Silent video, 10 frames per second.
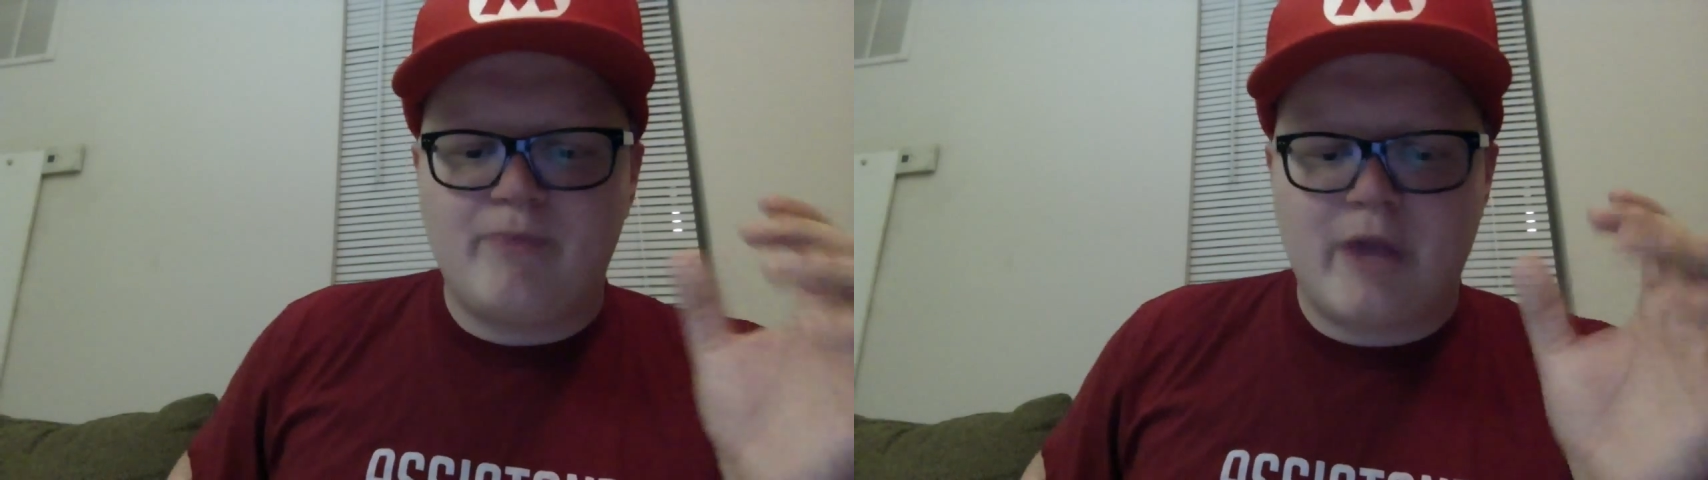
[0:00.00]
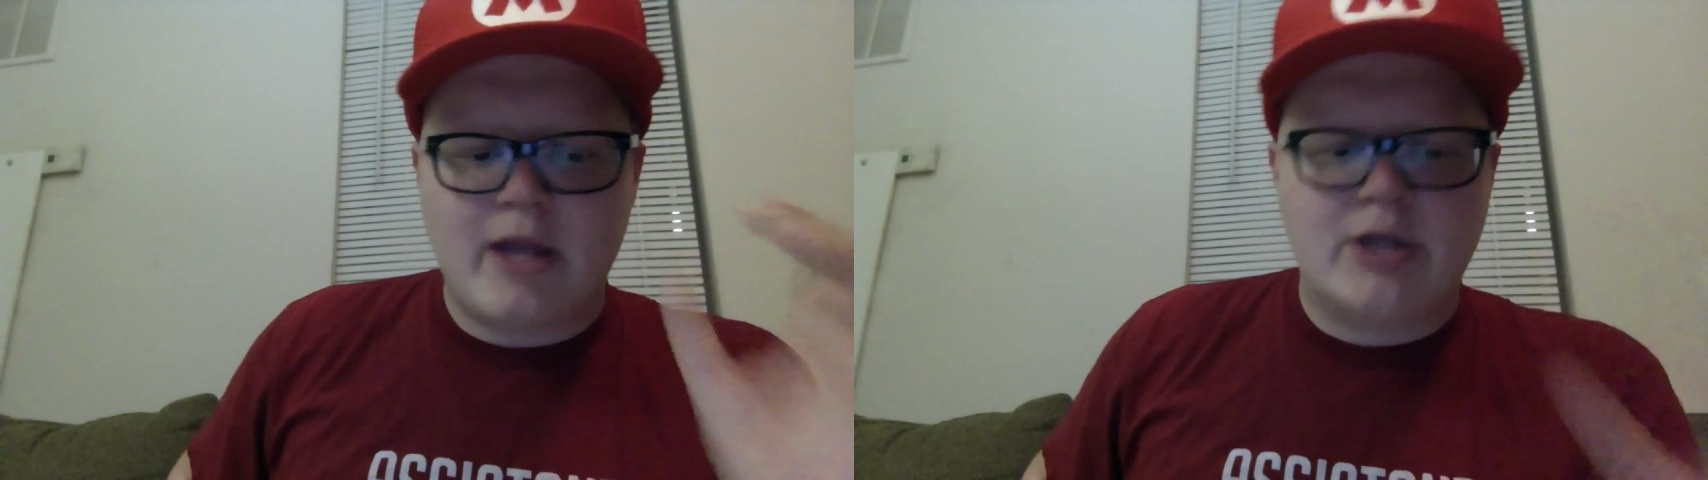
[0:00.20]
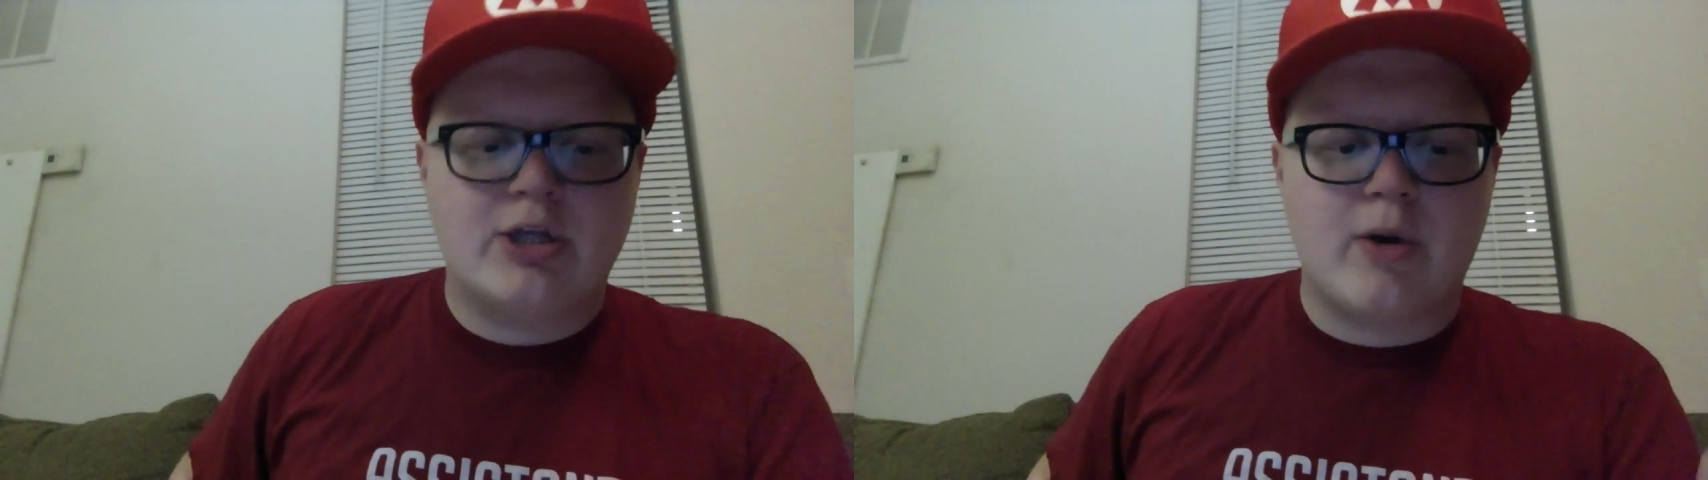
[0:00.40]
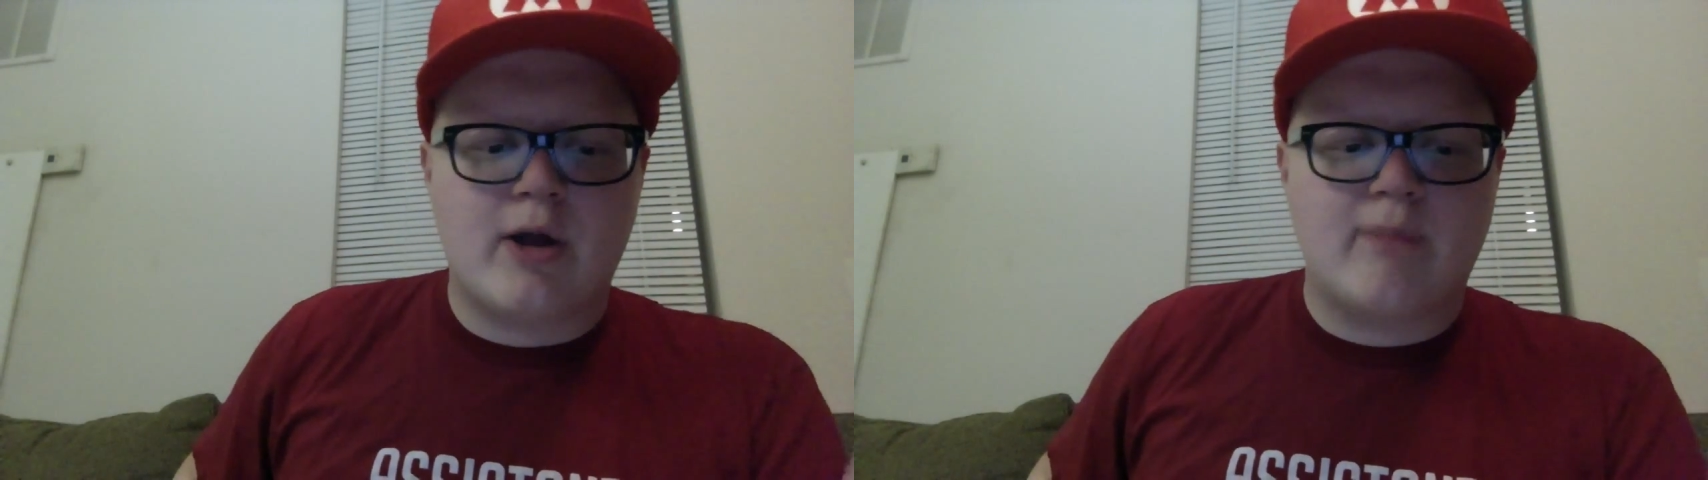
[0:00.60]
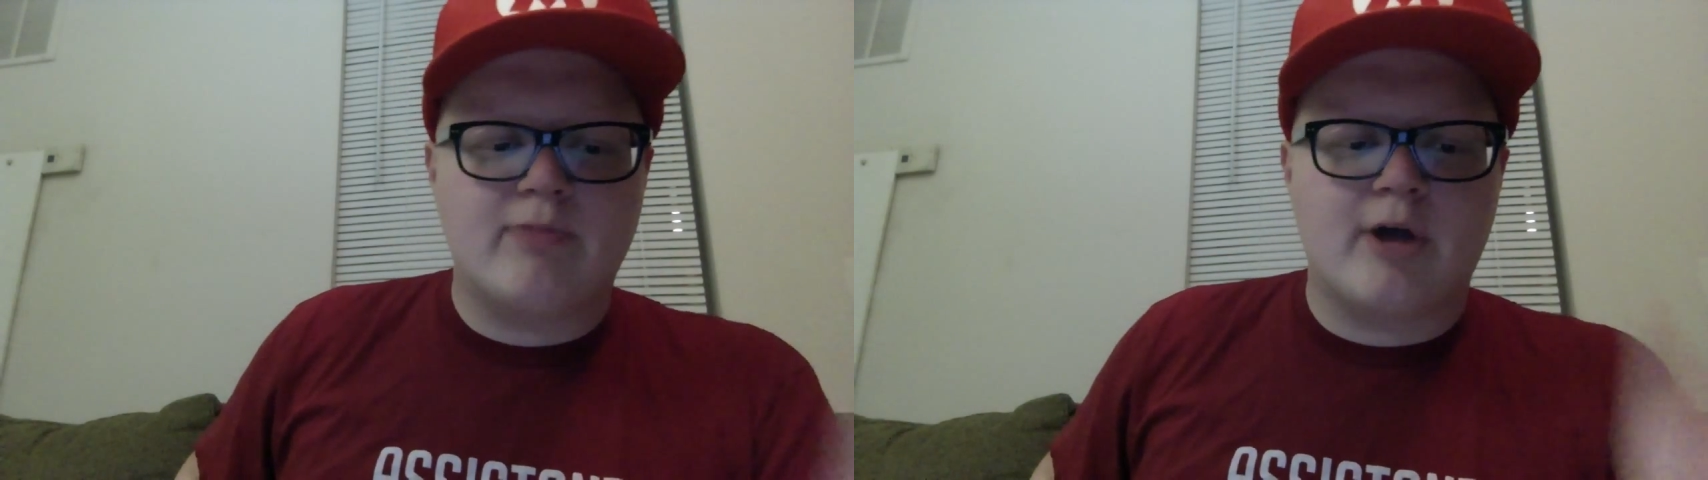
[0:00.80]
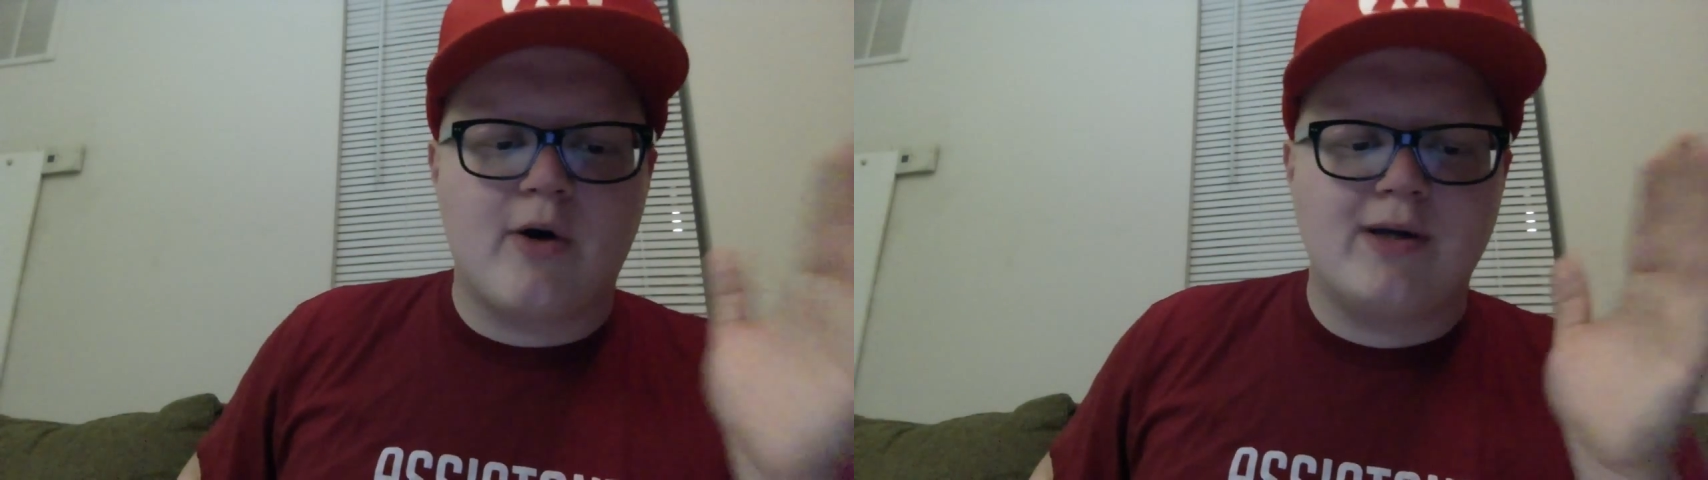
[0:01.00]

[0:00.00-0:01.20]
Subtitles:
He showed up, though.